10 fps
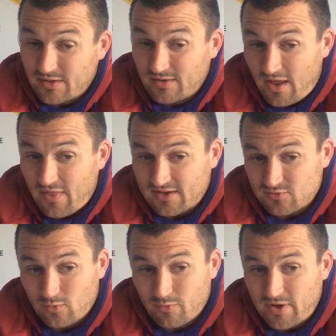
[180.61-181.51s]
and
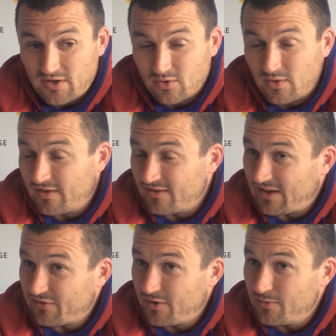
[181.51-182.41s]
that's what we've been doing these
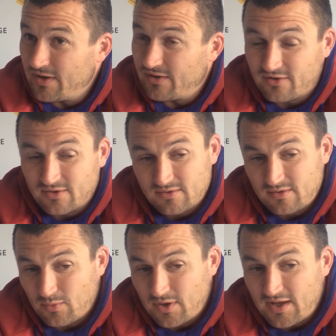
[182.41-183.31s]
last few weeks, and
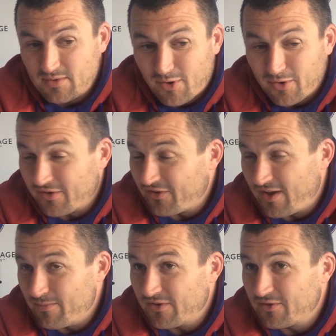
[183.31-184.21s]
we need more of the
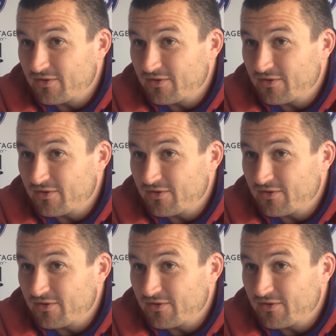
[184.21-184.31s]
same